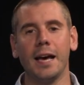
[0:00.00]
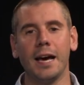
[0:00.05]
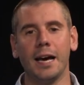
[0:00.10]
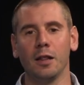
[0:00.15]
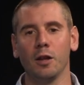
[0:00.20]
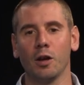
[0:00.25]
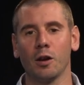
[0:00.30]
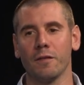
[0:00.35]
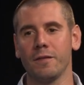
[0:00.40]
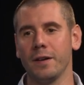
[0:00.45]

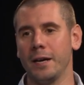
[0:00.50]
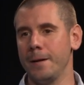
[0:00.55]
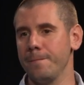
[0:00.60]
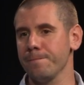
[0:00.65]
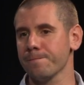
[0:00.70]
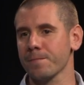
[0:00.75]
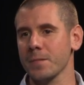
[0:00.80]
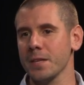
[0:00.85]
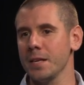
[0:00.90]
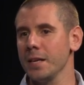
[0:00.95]
a lot
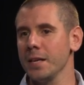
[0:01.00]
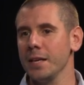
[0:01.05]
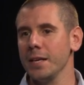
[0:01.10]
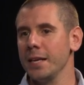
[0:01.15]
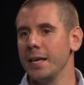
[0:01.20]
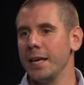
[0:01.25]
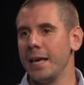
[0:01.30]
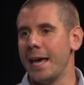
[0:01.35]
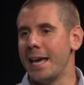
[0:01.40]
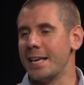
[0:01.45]
of
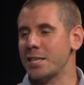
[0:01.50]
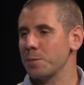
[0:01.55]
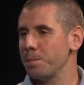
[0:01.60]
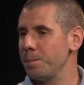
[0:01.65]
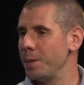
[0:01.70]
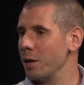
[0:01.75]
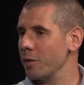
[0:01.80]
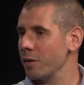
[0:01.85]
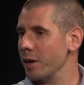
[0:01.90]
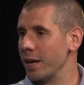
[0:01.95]

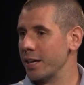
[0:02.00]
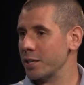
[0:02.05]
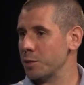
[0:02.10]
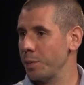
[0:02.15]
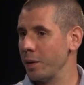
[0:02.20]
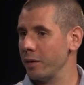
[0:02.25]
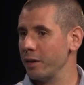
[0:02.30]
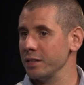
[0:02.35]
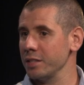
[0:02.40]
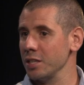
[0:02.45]

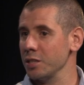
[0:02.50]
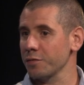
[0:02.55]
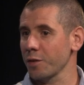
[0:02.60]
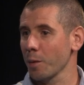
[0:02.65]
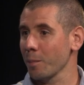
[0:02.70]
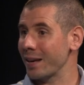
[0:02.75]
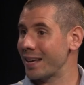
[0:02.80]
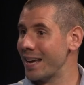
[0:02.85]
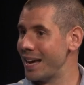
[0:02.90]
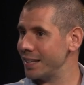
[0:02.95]
experiences
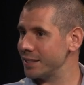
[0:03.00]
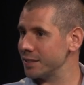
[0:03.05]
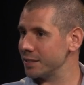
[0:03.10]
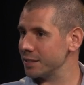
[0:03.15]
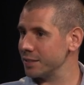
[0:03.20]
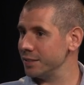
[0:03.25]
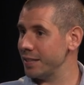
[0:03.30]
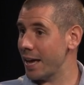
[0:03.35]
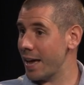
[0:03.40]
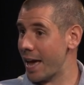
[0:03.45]
from
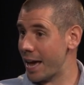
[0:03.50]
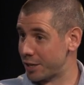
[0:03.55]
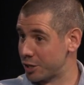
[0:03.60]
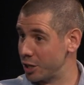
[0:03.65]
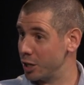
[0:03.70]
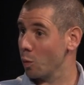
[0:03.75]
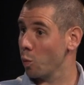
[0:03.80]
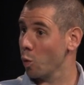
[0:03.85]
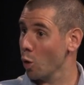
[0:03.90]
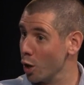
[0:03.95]
guests that
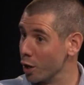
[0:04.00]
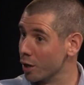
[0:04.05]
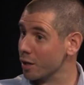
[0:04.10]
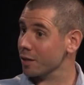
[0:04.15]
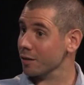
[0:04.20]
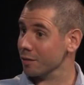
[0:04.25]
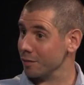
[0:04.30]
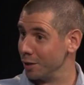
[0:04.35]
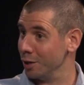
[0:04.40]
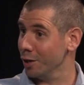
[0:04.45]
actually work
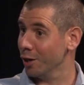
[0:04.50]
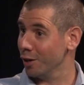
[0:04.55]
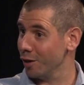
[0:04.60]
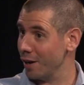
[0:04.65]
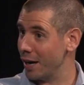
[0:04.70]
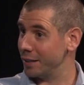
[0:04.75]
you know,